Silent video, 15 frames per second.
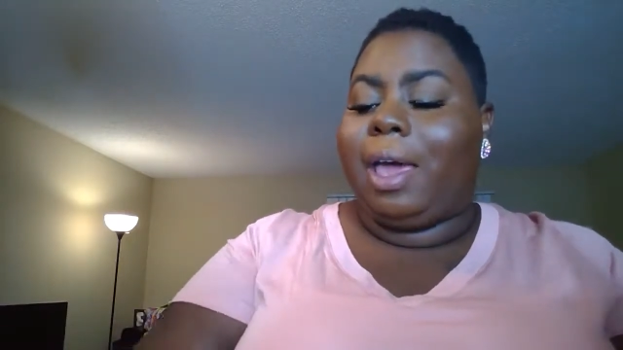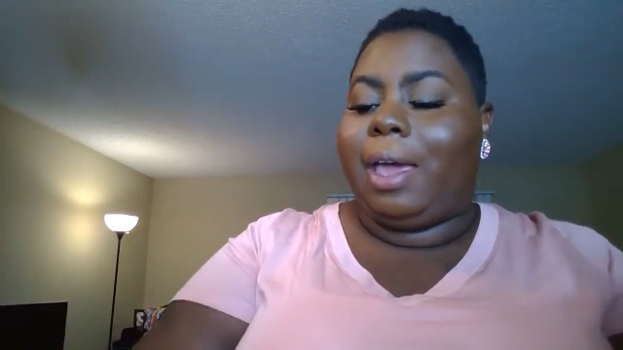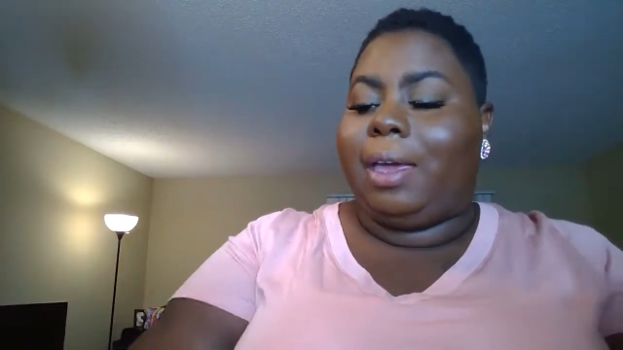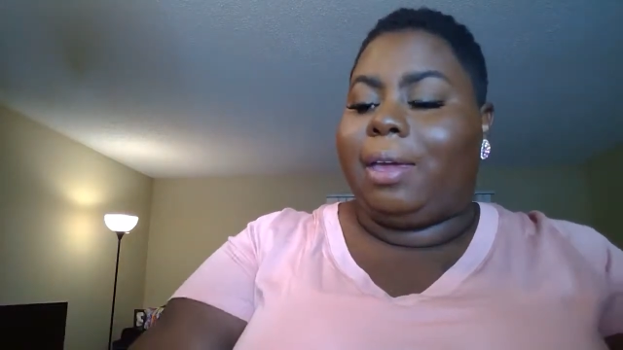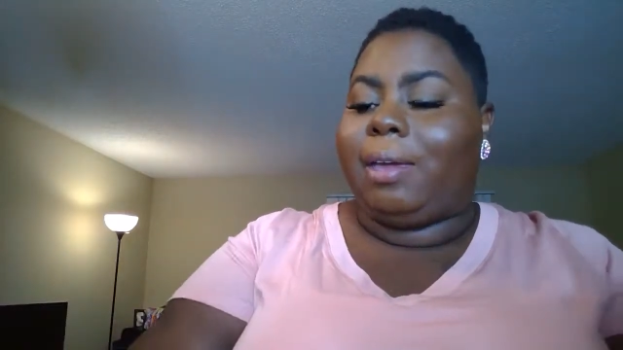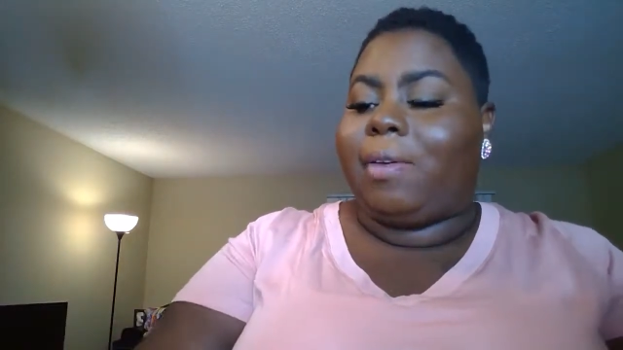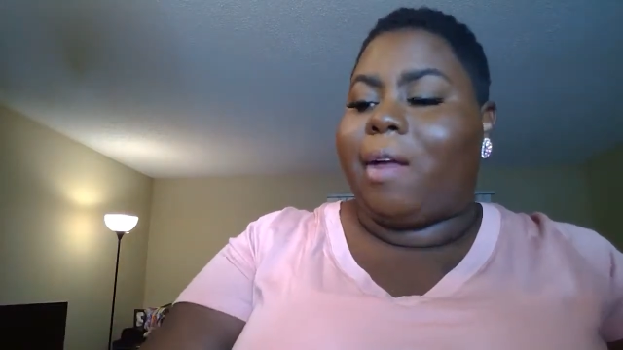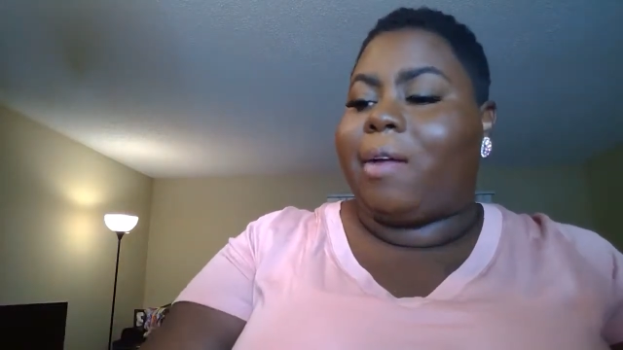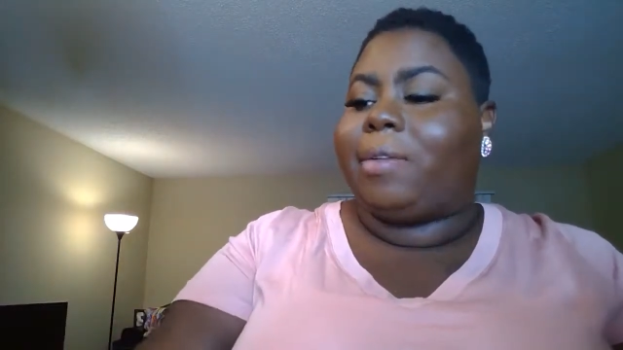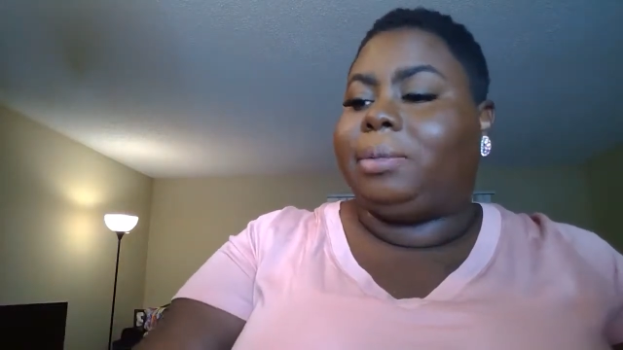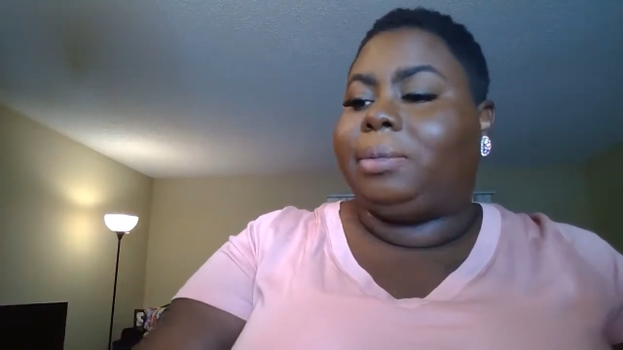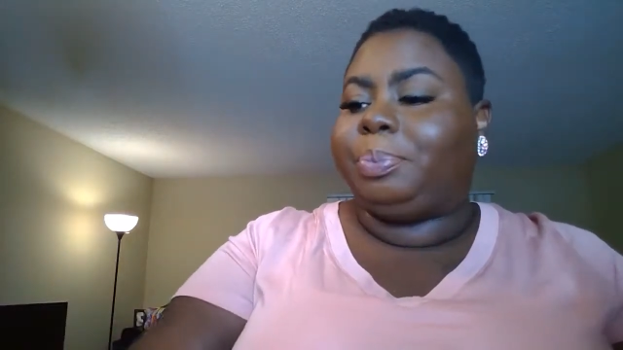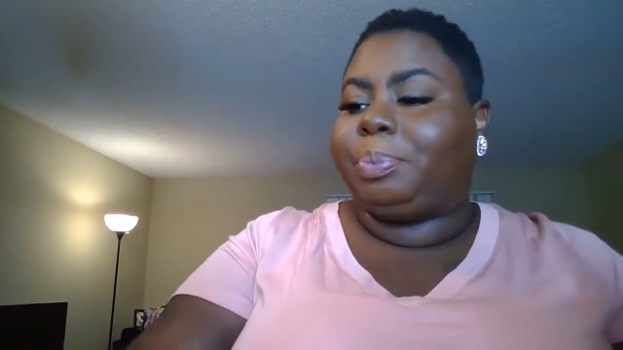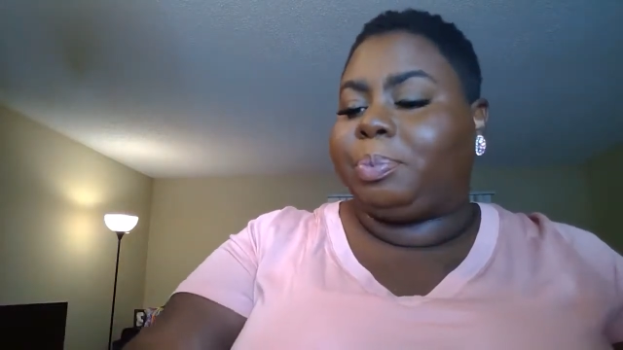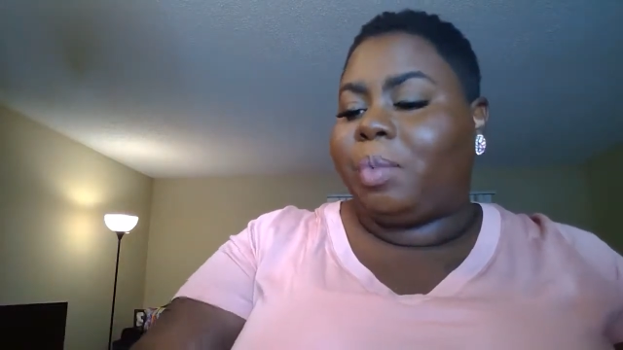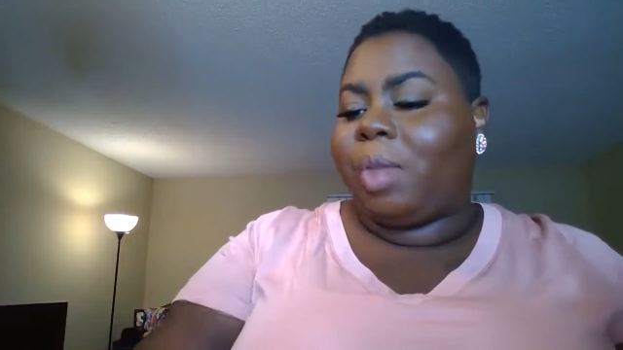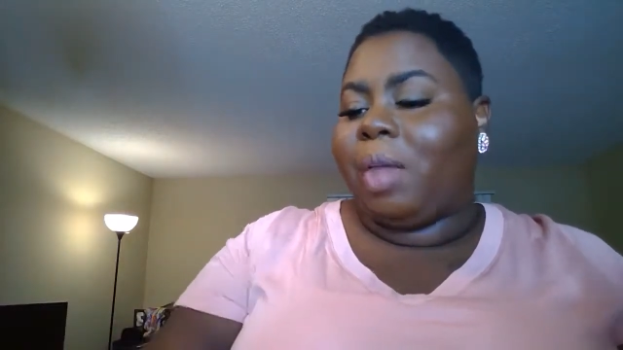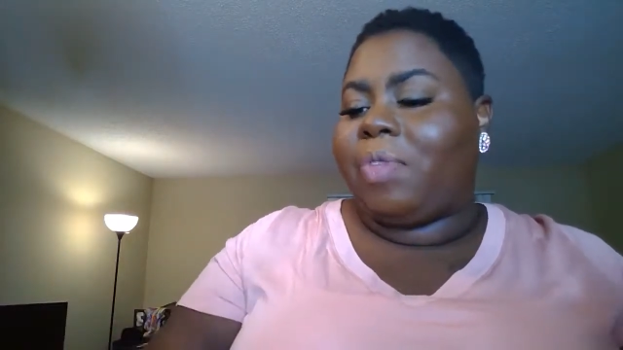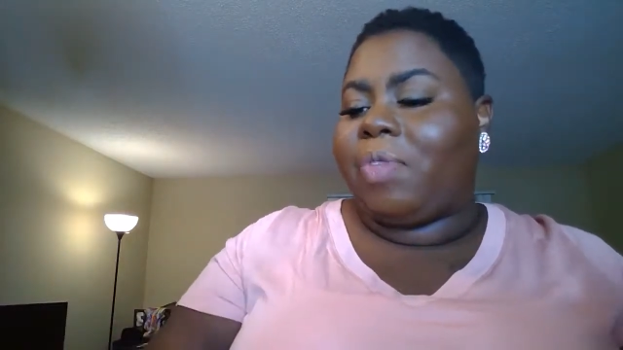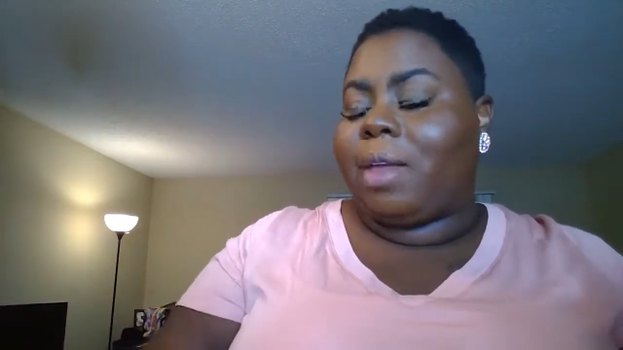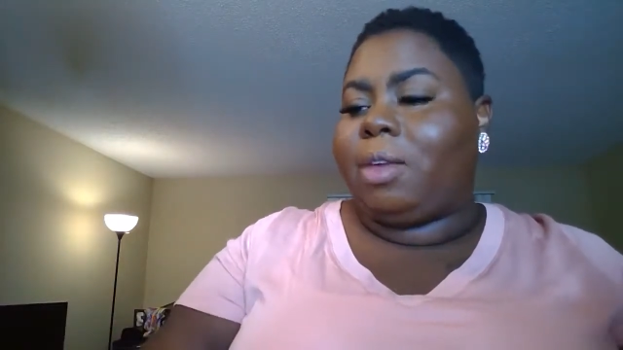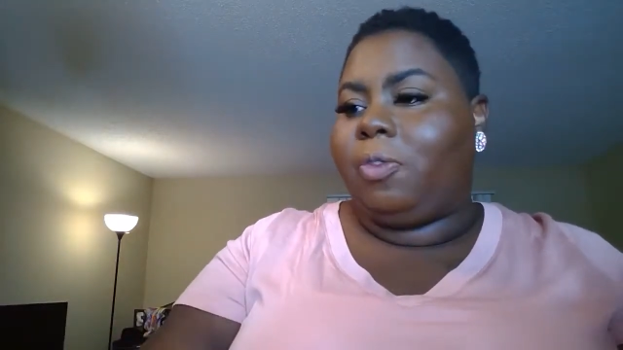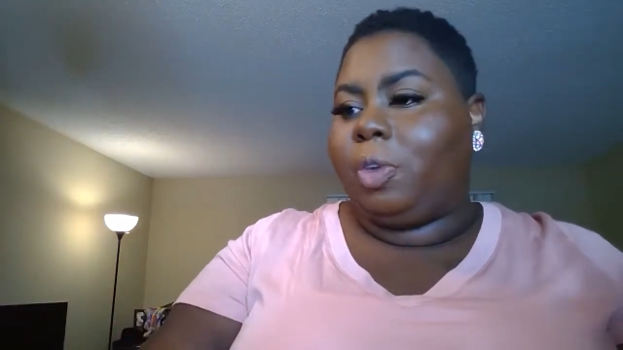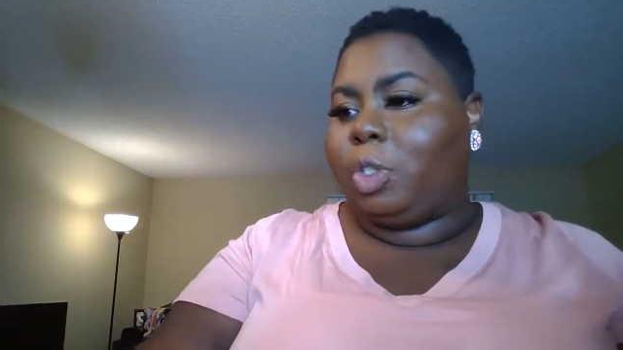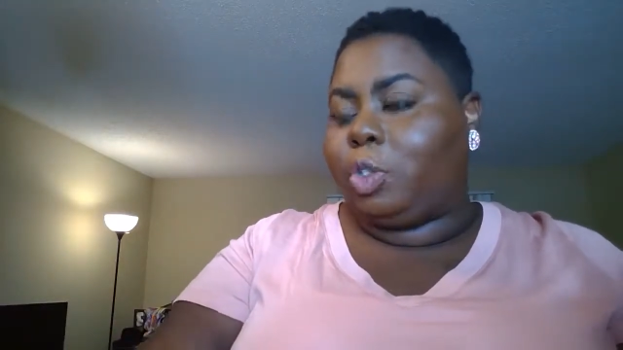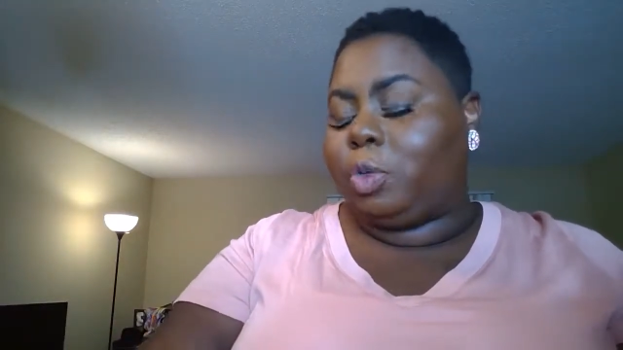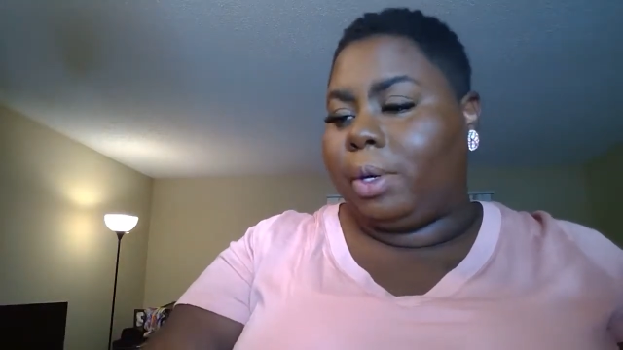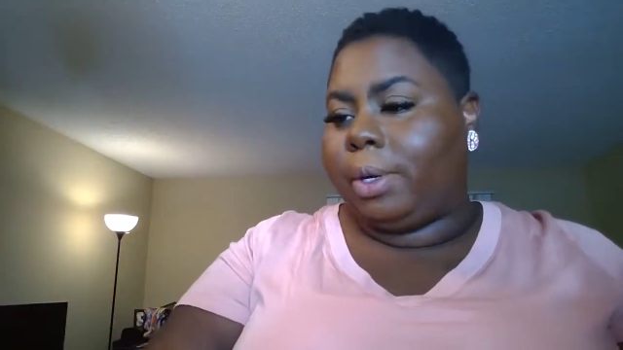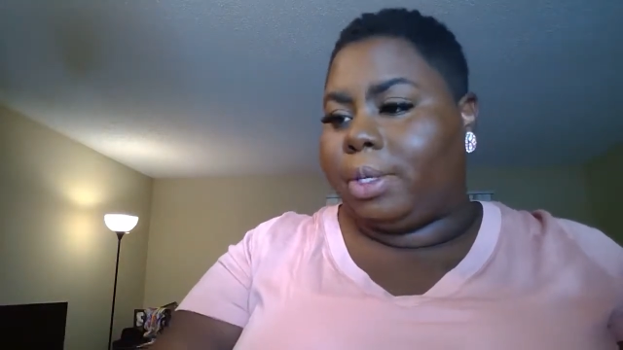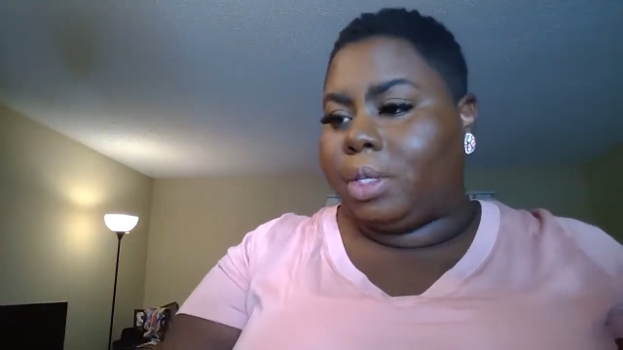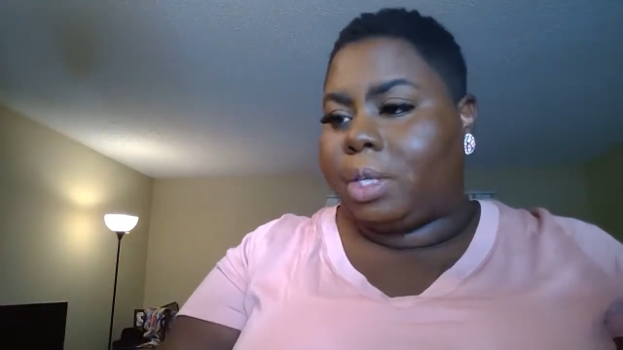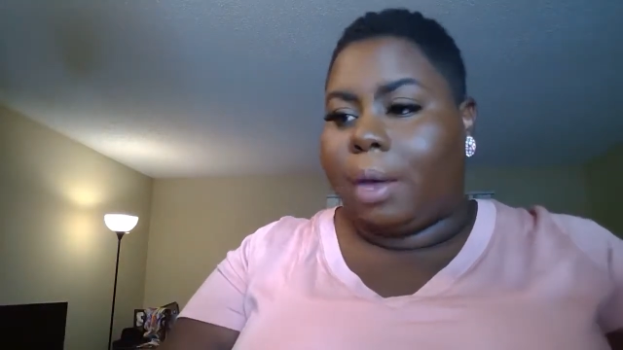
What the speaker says: Hey, thank you for joining.